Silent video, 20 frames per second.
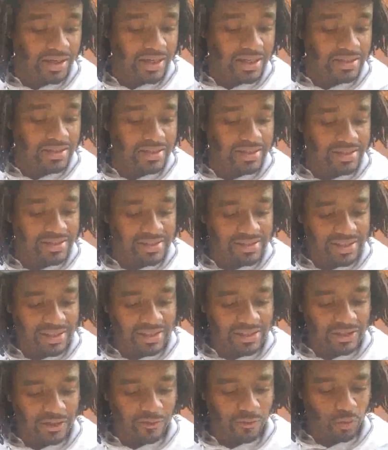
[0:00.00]
and the
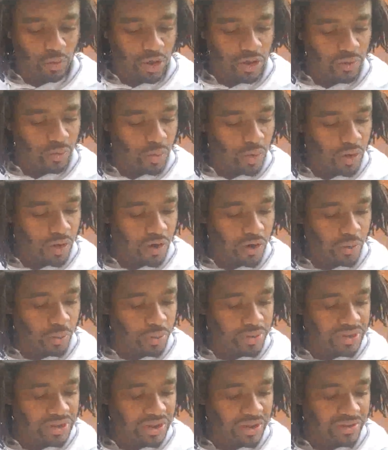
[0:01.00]
extent of one wall
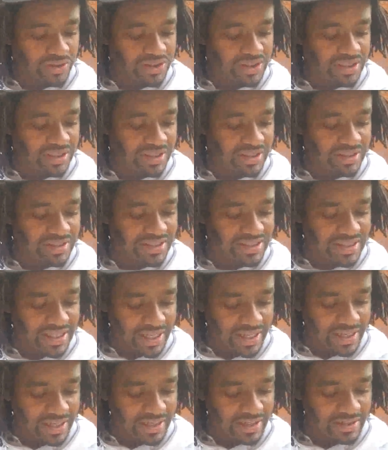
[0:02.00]
was 13
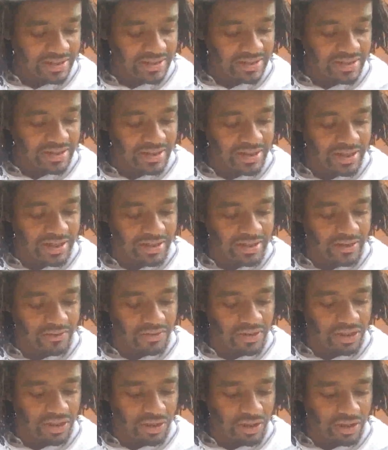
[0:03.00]
stades, and
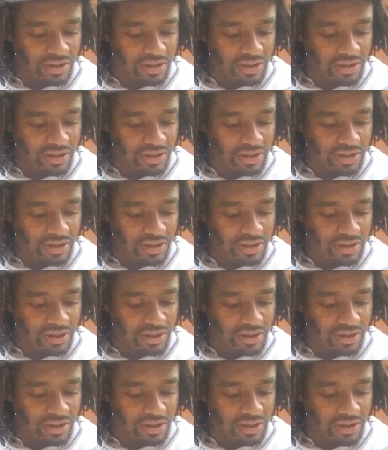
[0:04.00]
of the